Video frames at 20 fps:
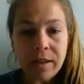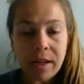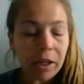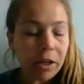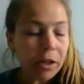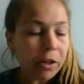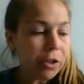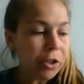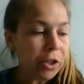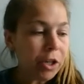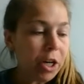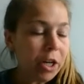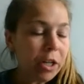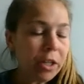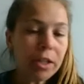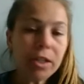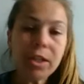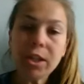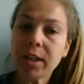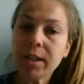
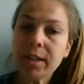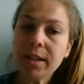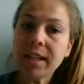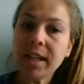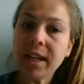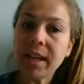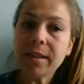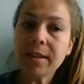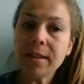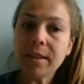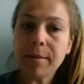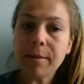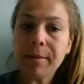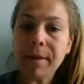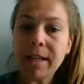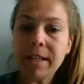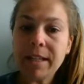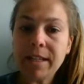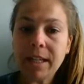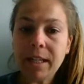it's just to get
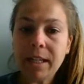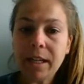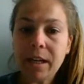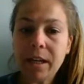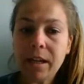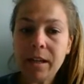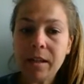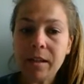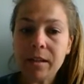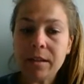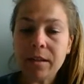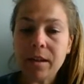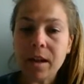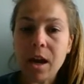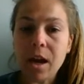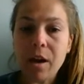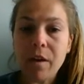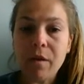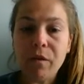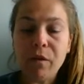some ideas
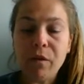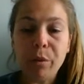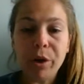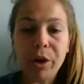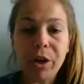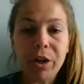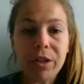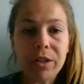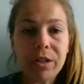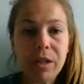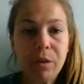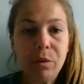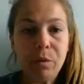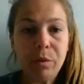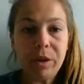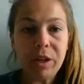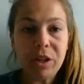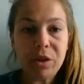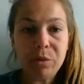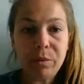of words in
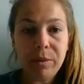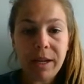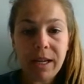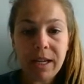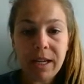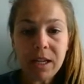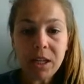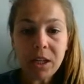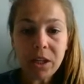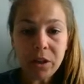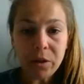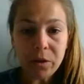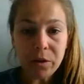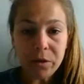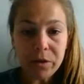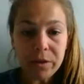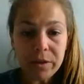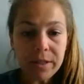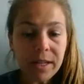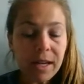which we can
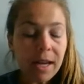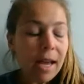use